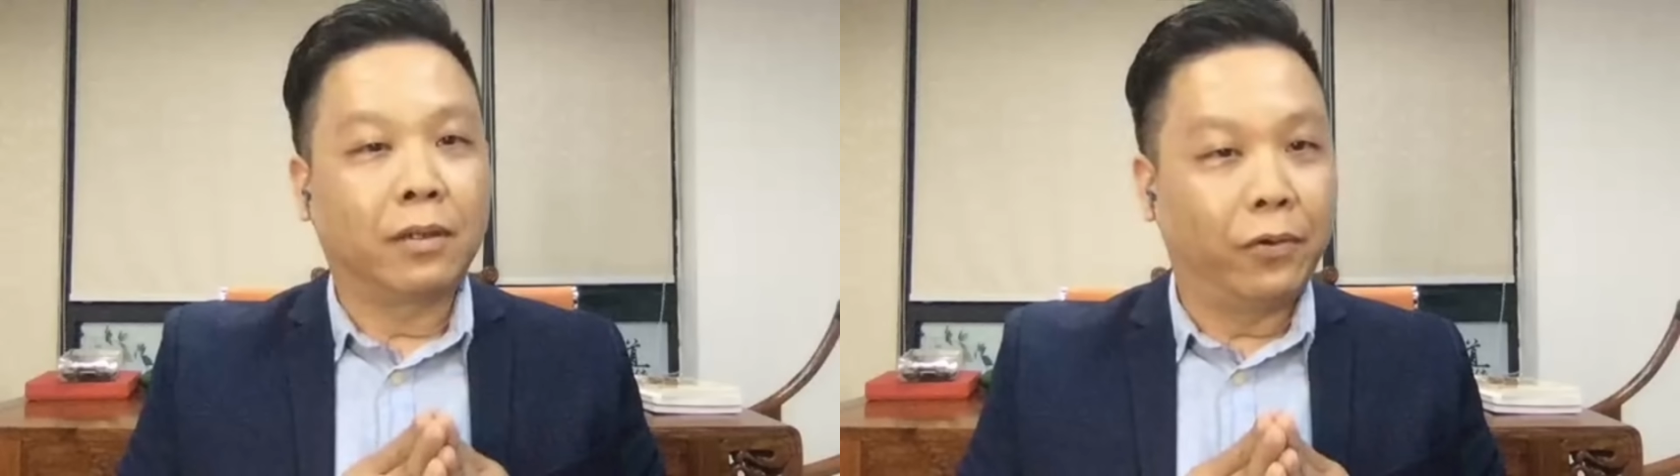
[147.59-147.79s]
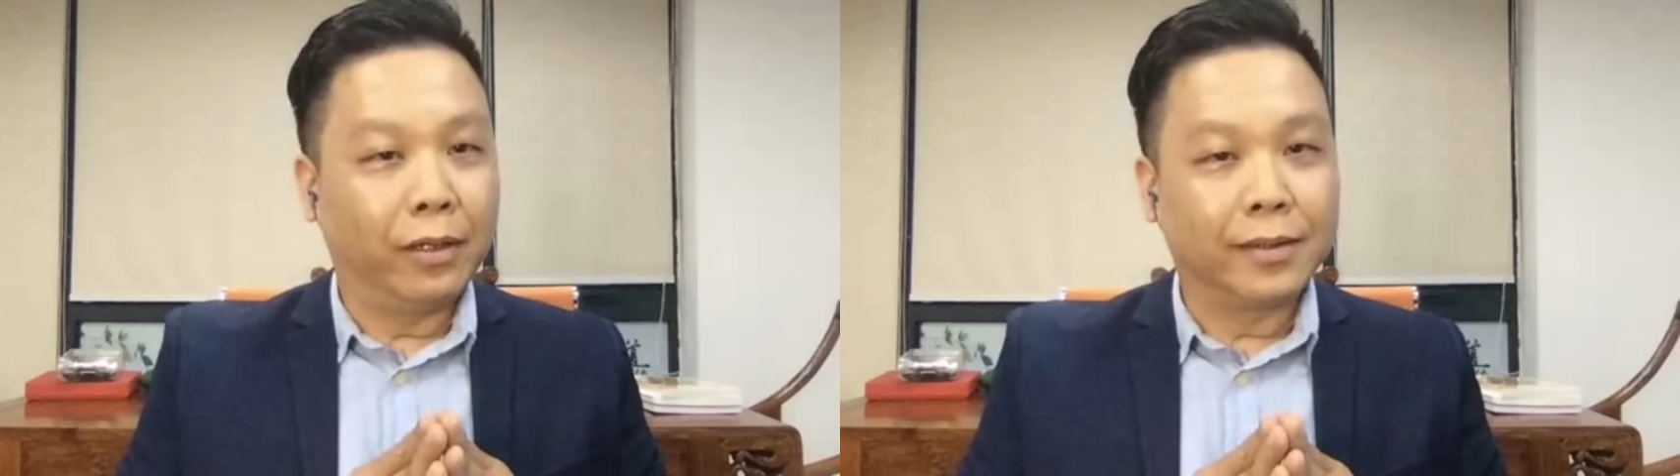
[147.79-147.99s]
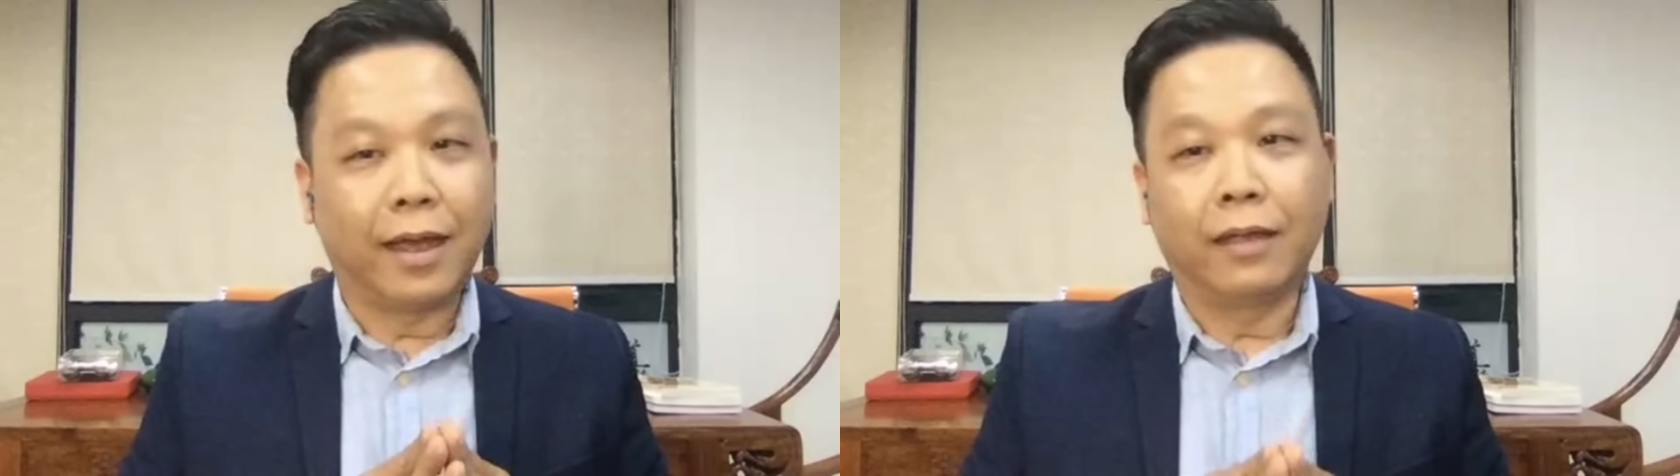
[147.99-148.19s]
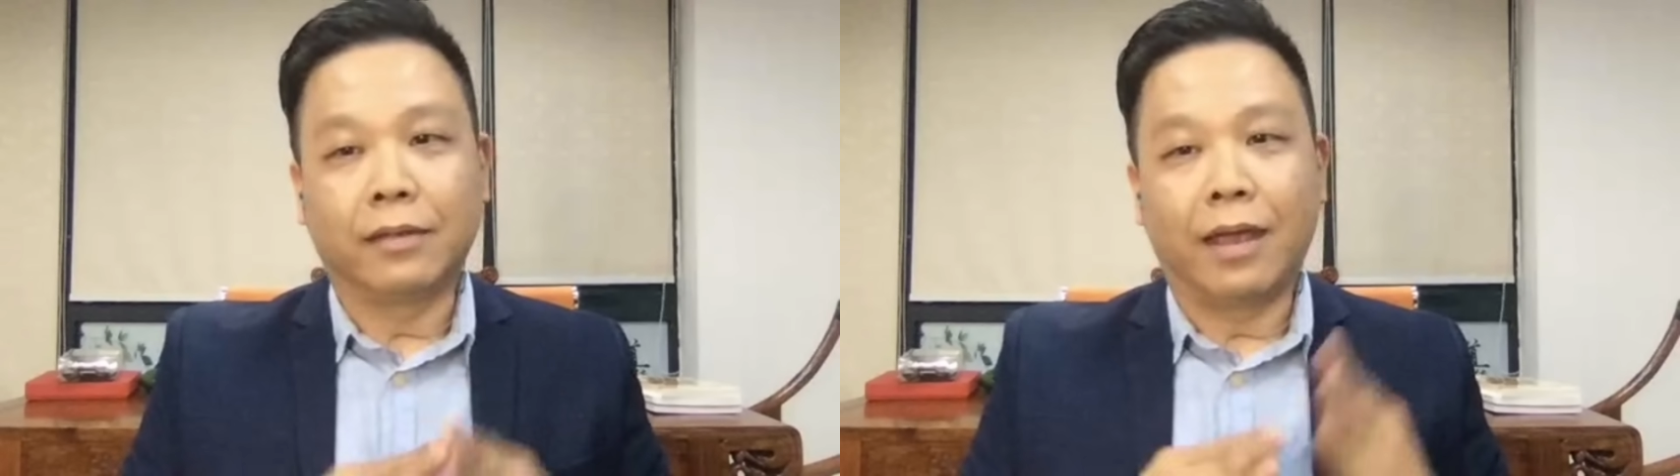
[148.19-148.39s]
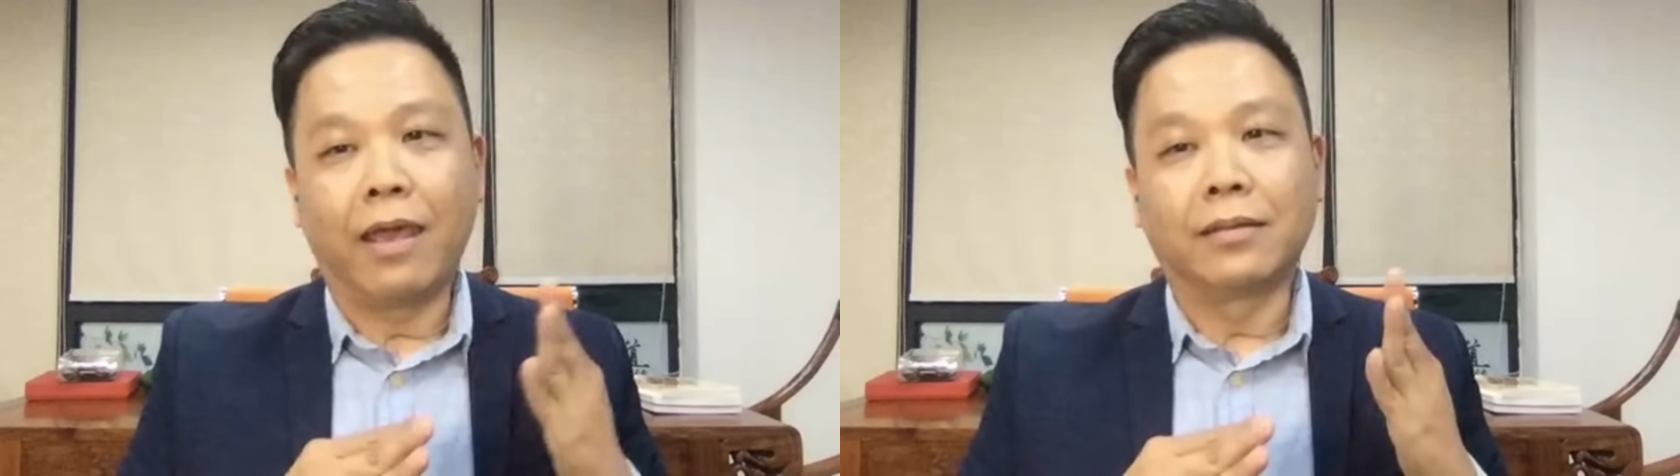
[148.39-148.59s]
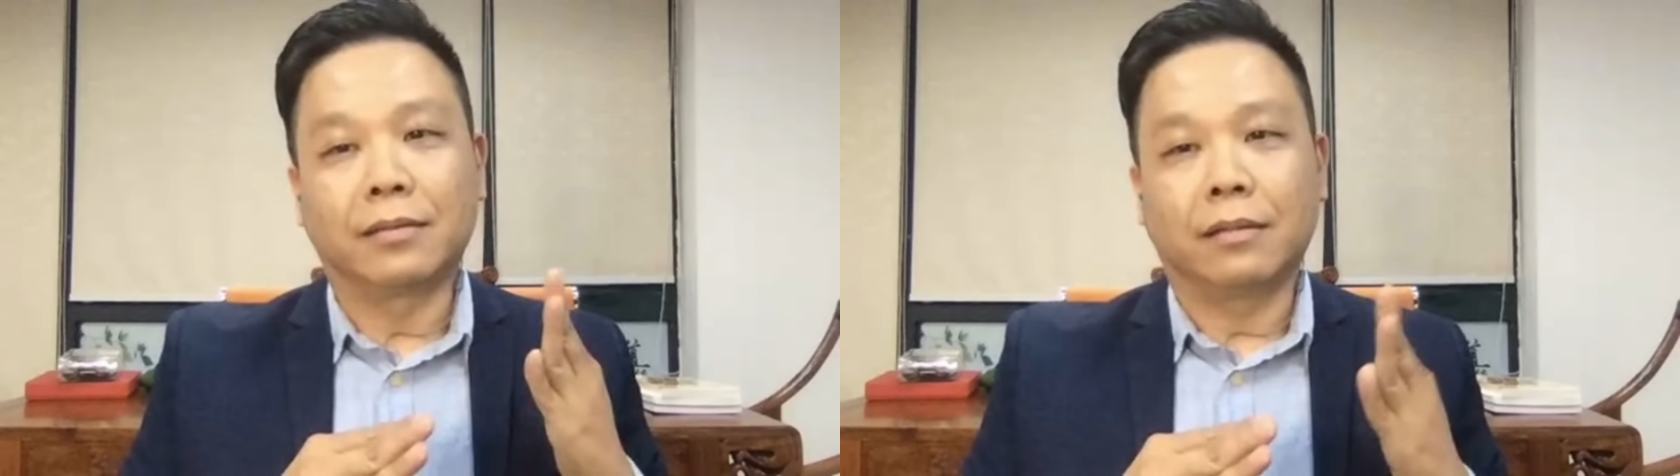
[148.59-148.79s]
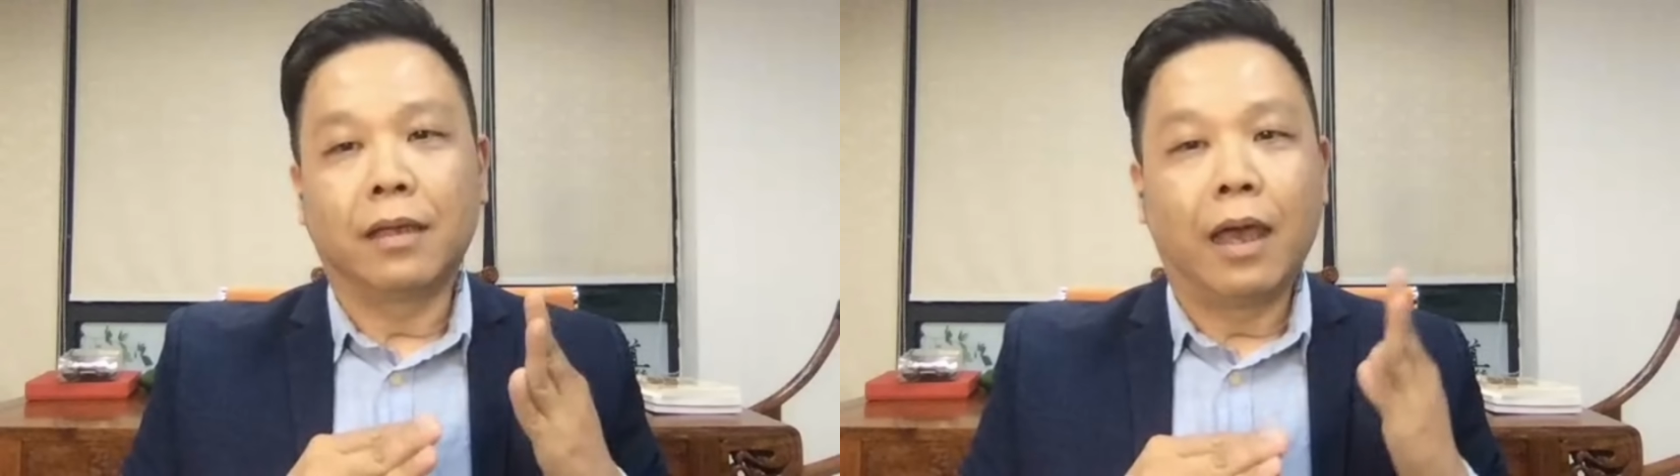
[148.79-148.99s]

Craig said is,